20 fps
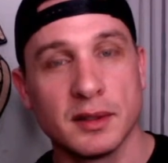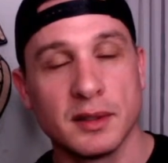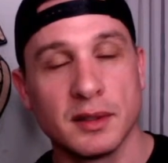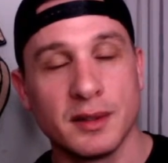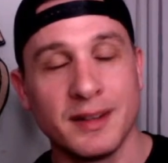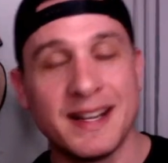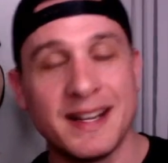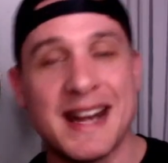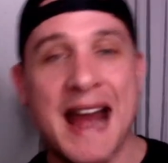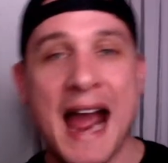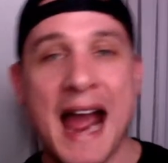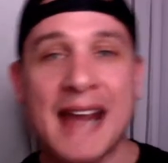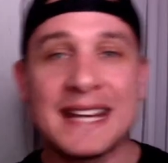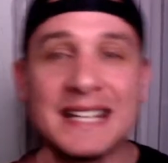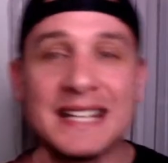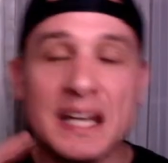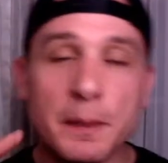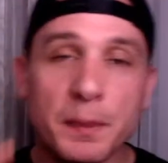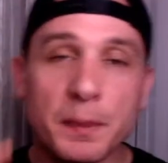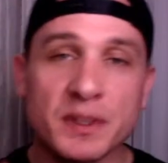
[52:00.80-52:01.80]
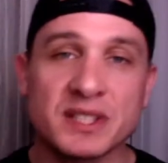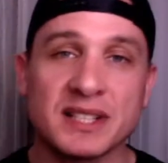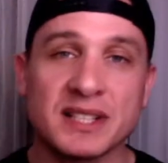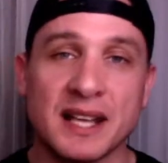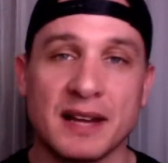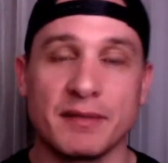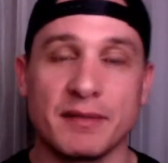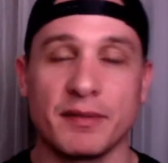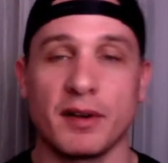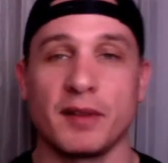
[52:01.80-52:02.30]
ninety
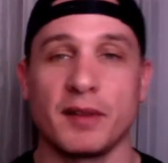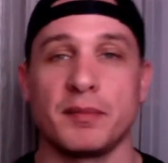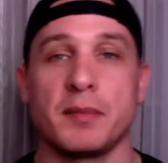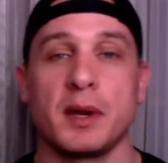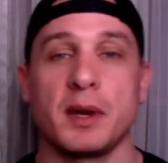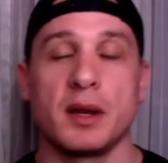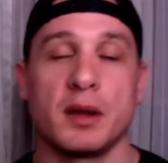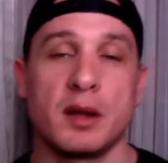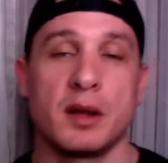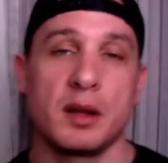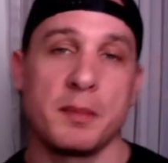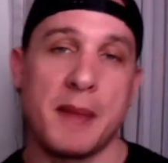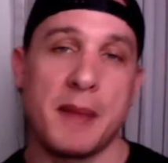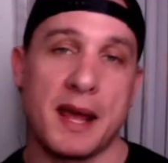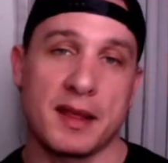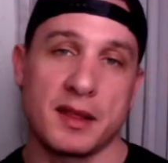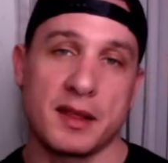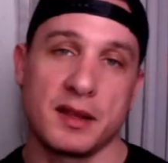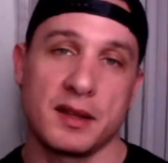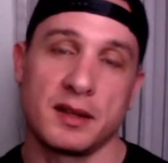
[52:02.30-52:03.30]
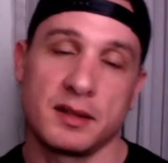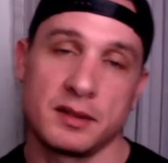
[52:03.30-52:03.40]
percent involved meth.